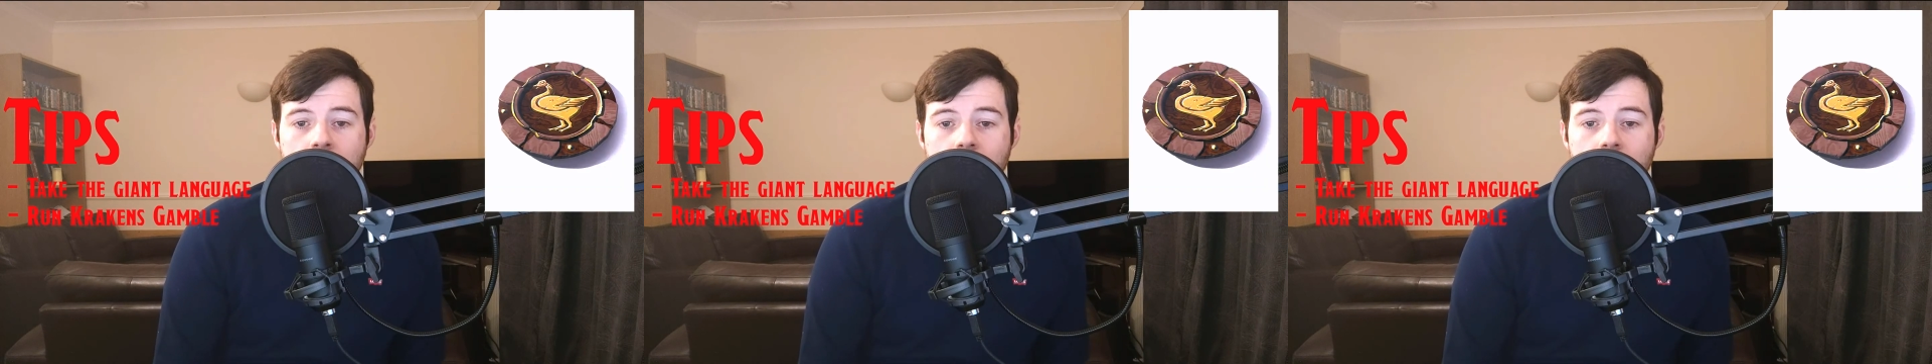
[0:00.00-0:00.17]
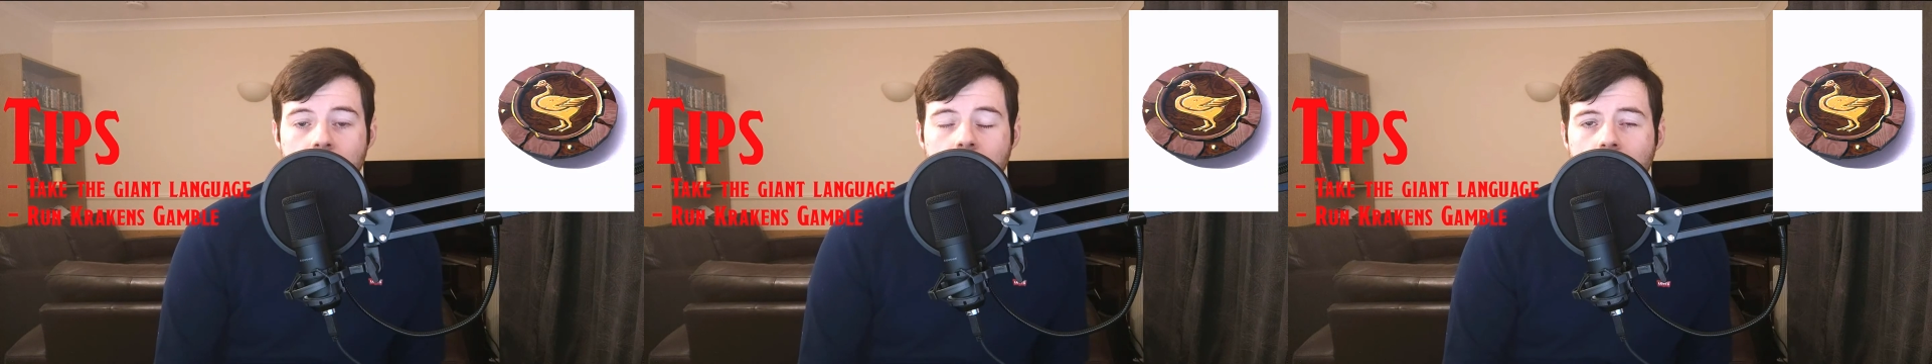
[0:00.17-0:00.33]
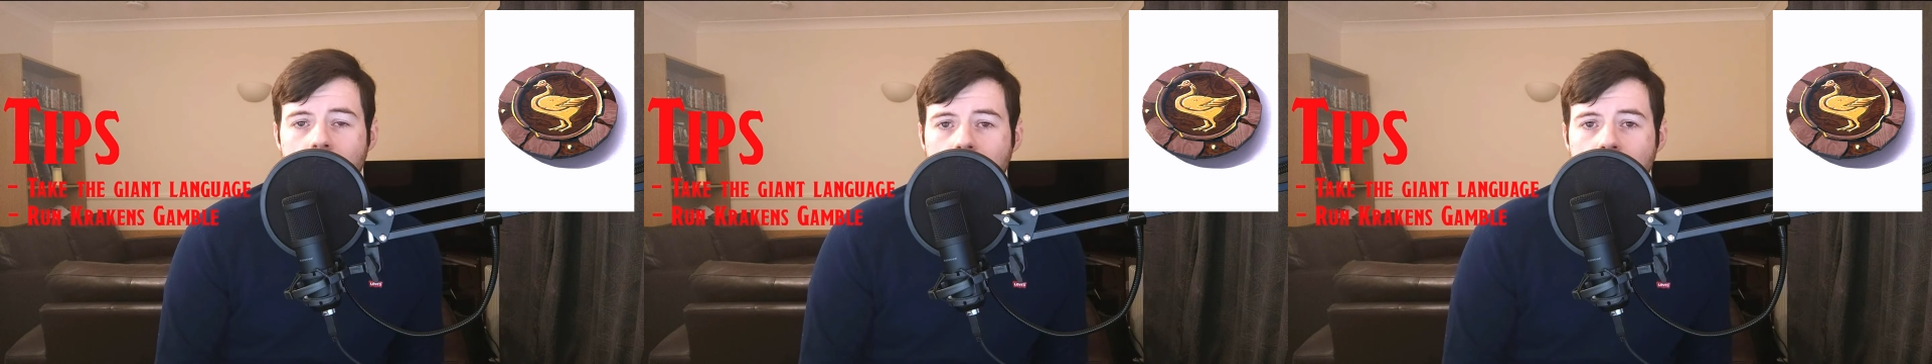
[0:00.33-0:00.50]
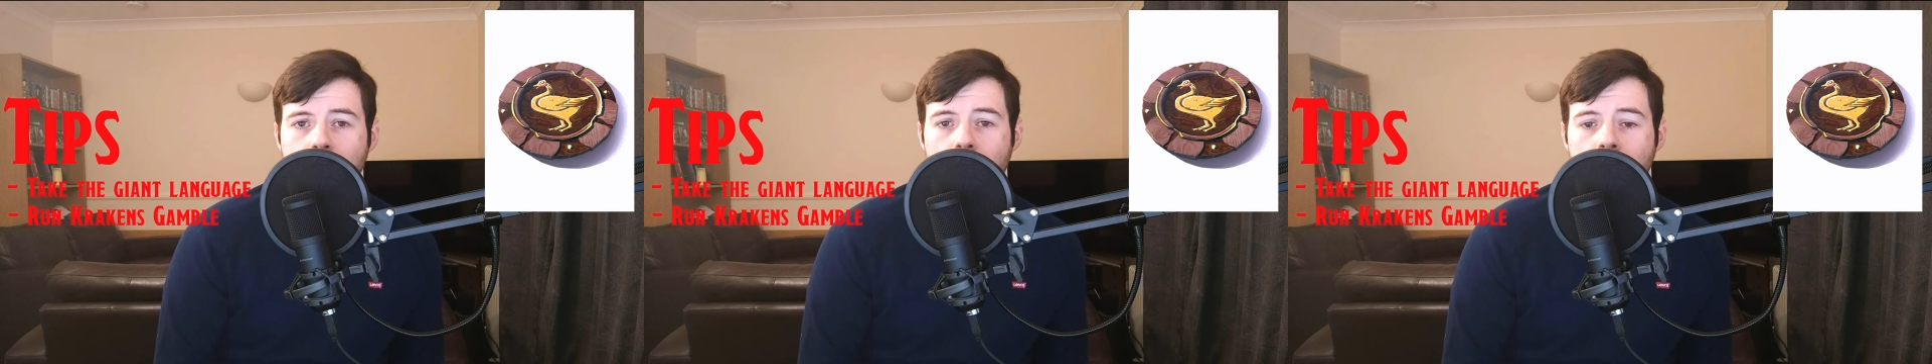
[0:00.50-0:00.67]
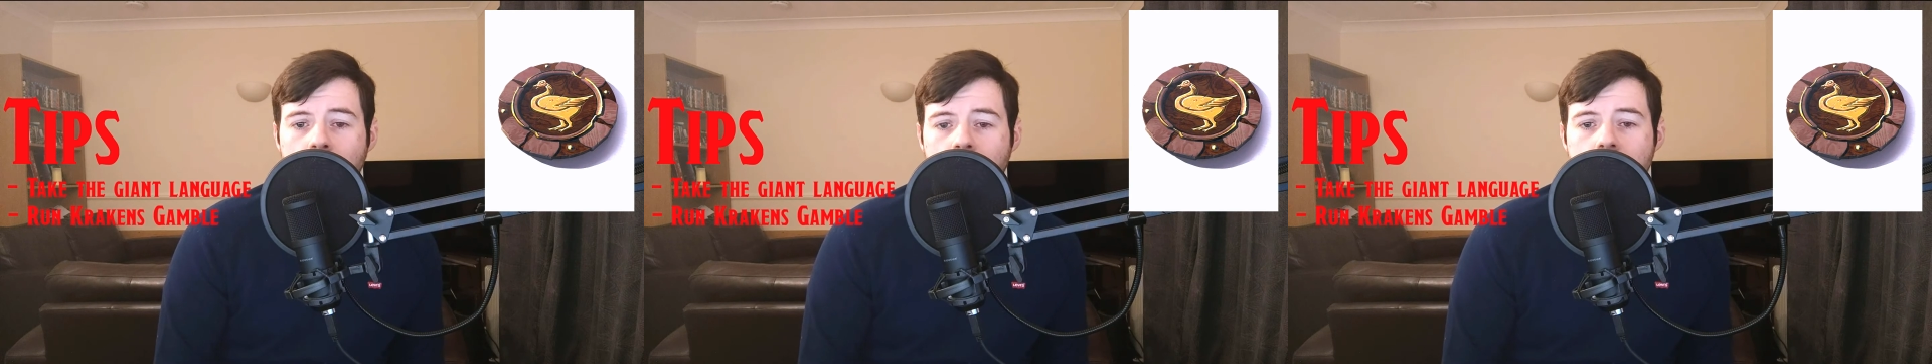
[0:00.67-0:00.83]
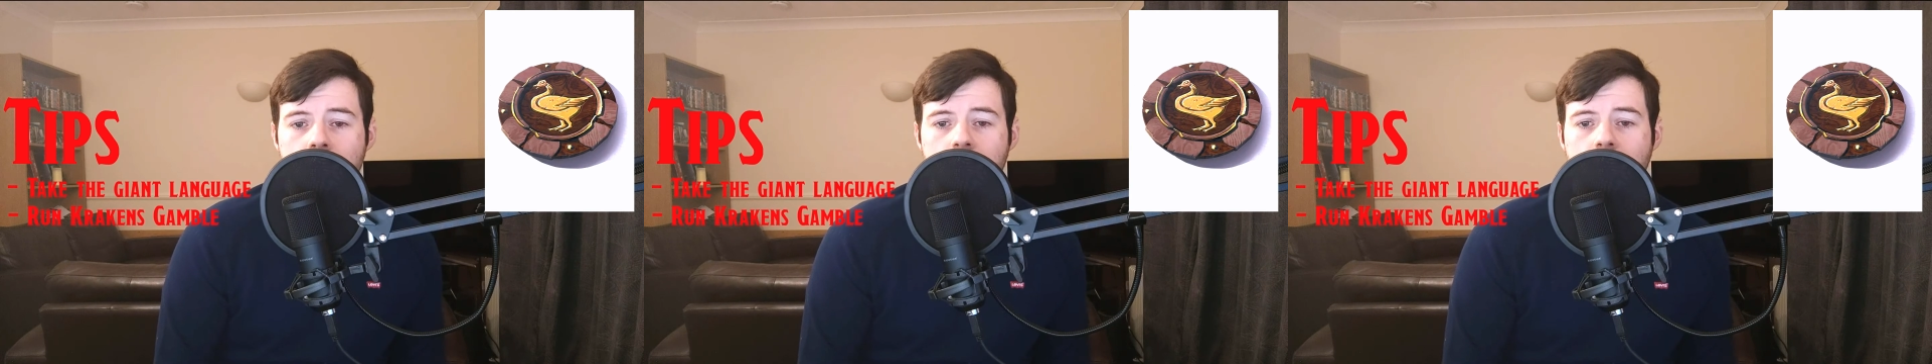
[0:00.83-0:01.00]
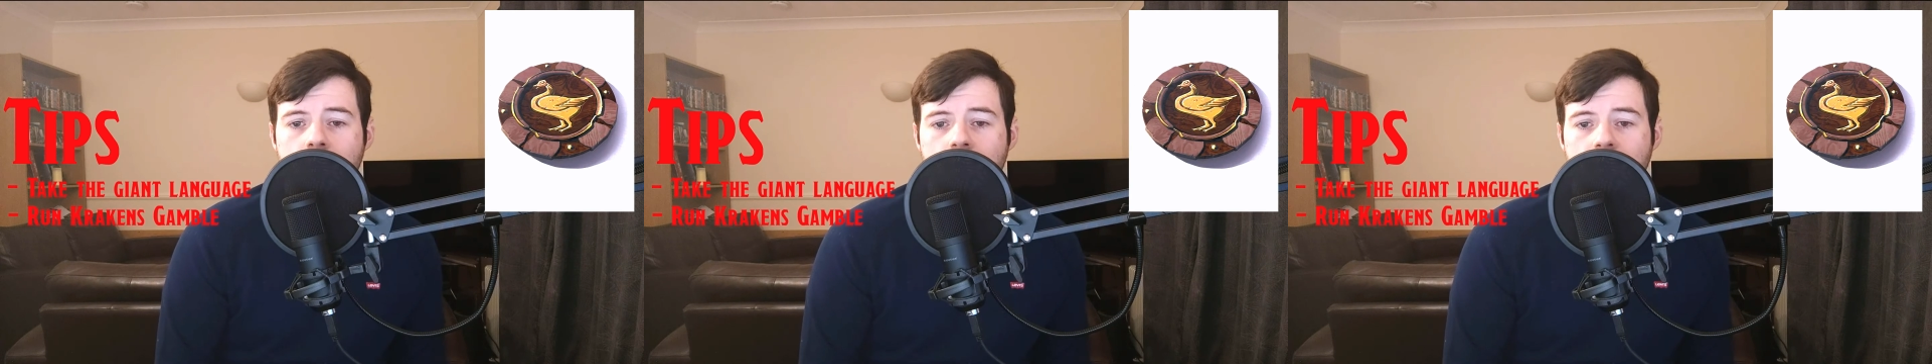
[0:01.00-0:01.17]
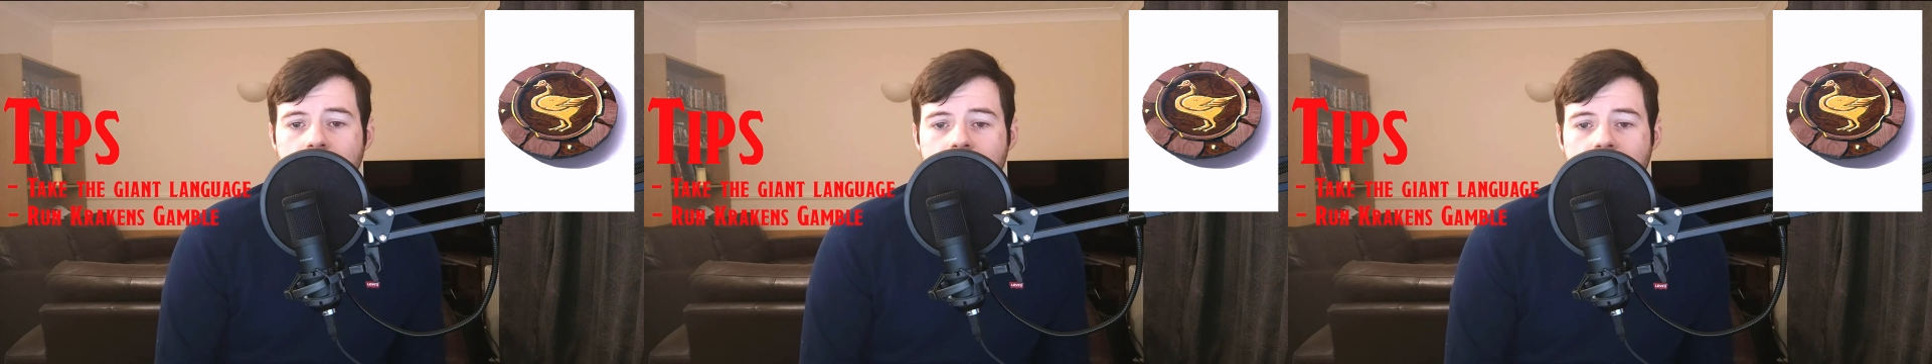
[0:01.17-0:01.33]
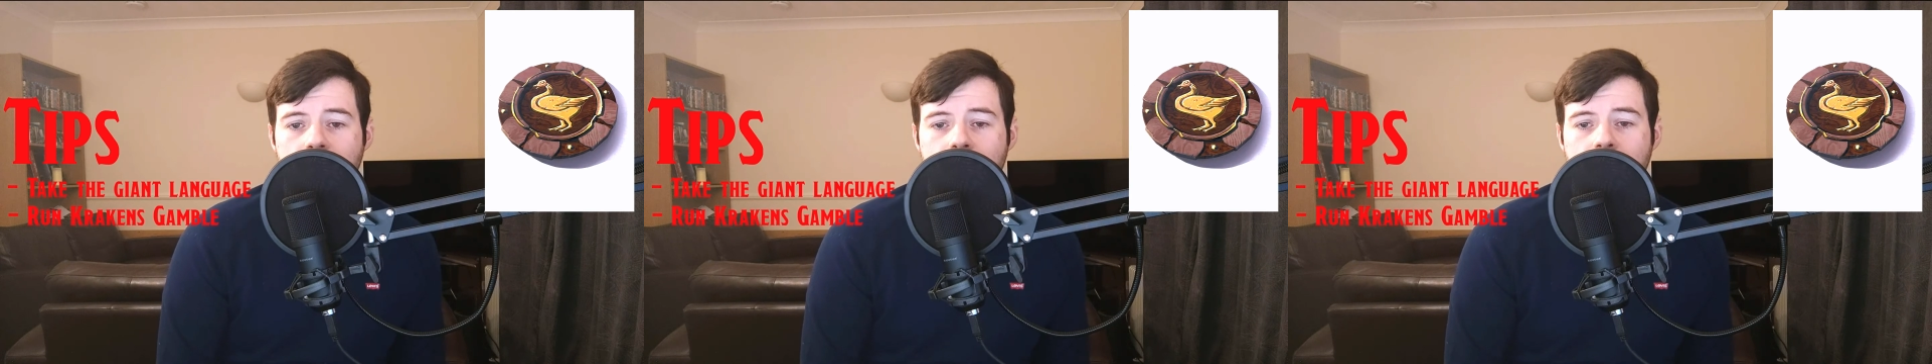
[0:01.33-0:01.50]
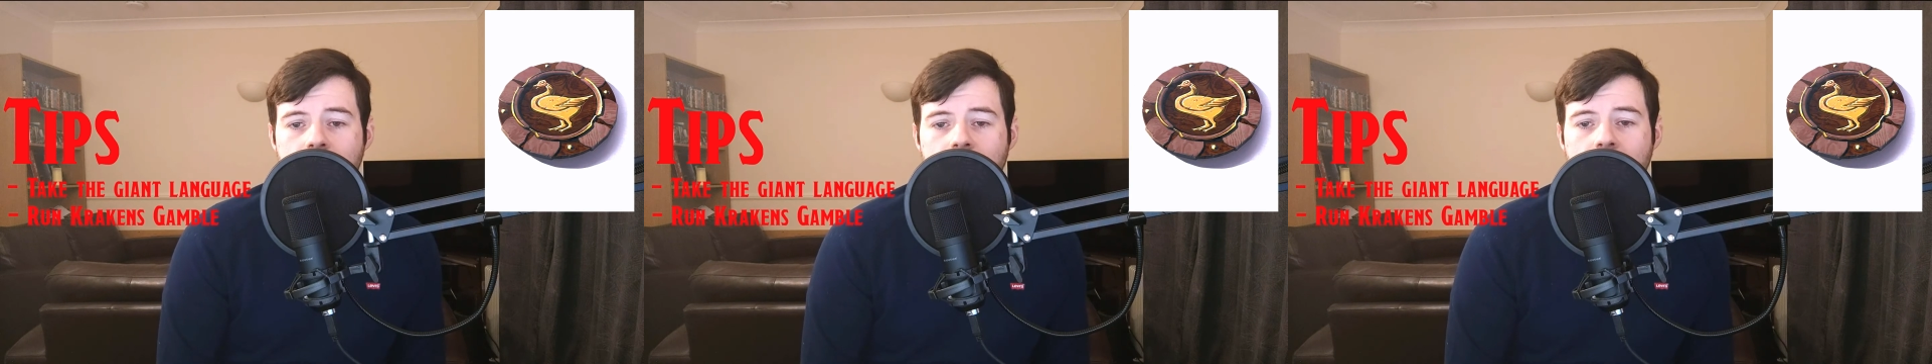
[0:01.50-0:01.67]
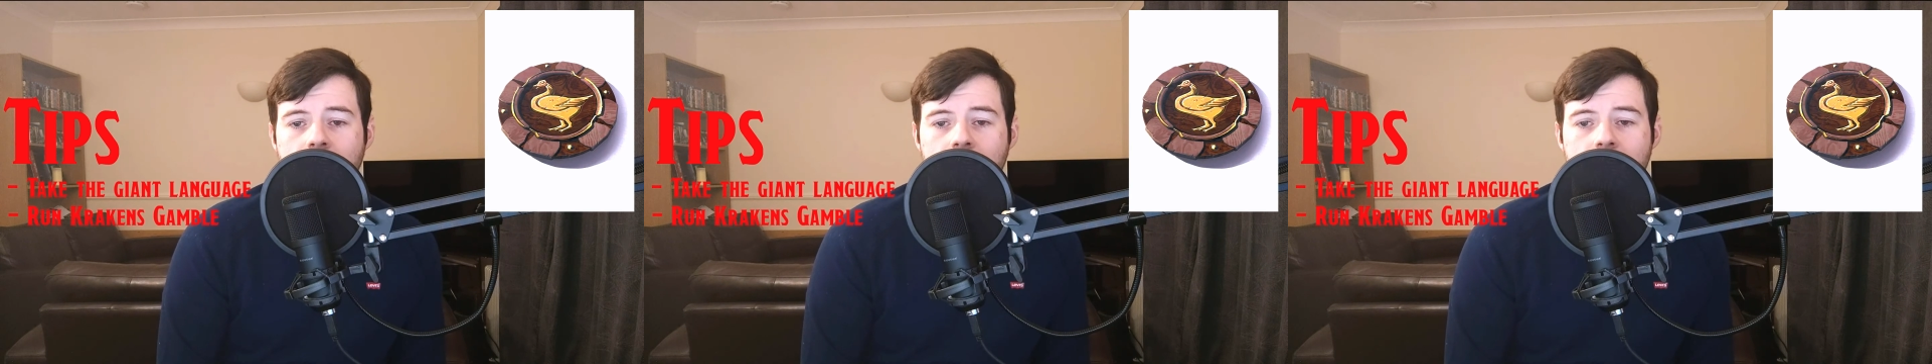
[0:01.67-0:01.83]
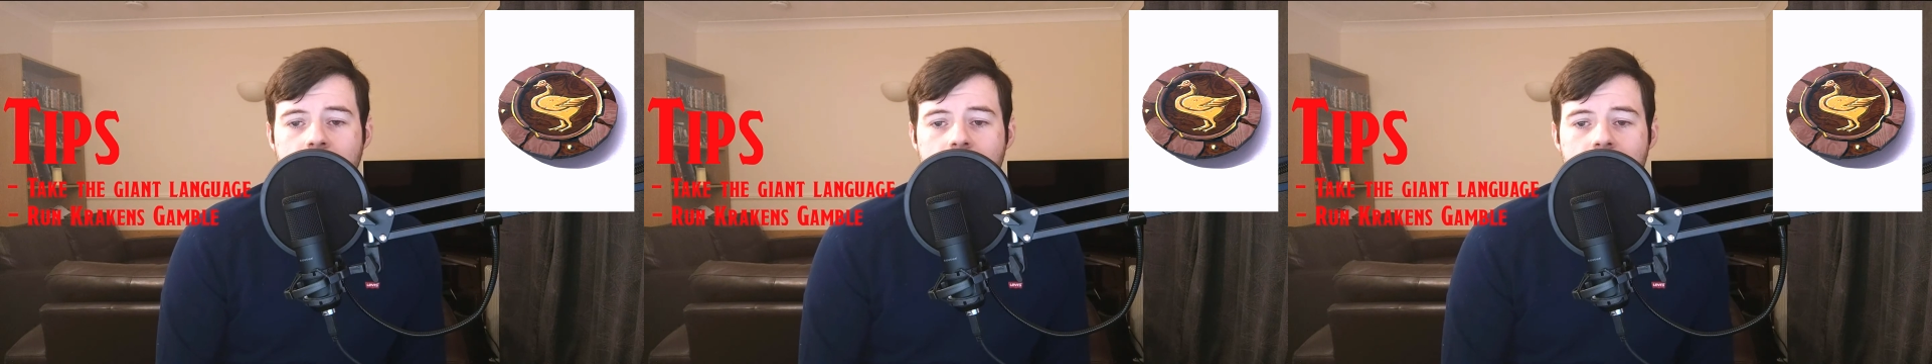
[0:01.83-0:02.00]
The coin points to kidnap King
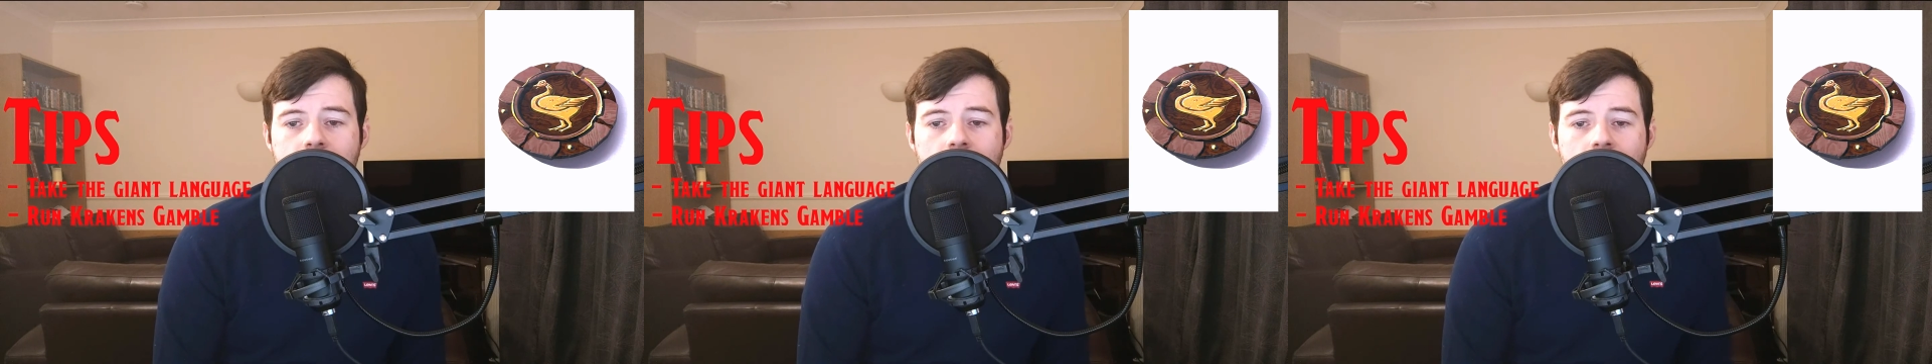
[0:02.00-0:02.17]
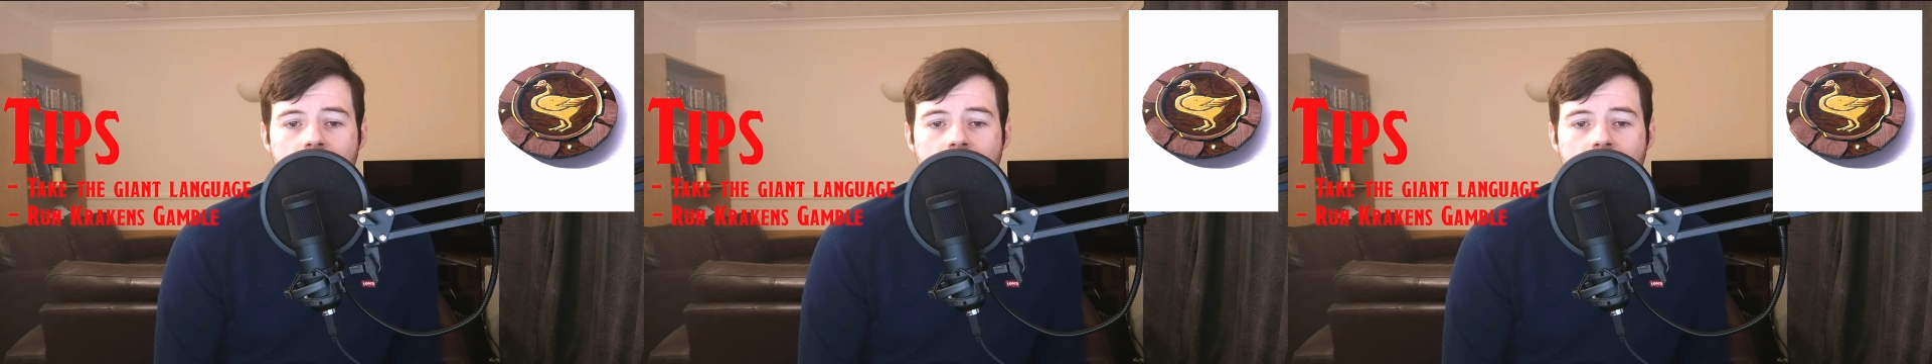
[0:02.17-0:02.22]
Hecton,